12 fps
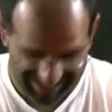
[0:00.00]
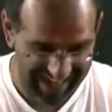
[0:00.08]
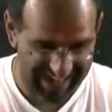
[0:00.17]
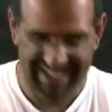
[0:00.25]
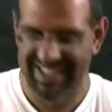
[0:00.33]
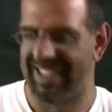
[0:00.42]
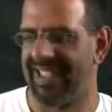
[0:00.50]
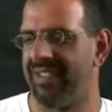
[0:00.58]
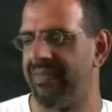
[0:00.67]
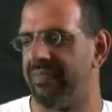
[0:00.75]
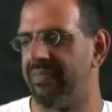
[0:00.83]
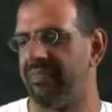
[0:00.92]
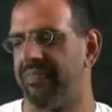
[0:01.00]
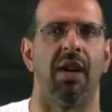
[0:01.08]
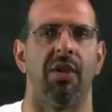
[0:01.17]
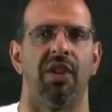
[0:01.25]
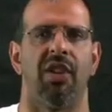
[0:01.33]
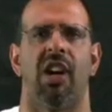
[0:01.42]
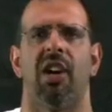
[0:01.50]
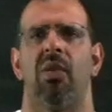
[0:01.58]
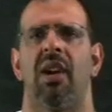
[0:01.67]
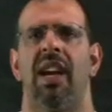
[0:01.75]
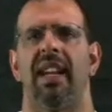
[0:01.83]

right, we're gonna do hardware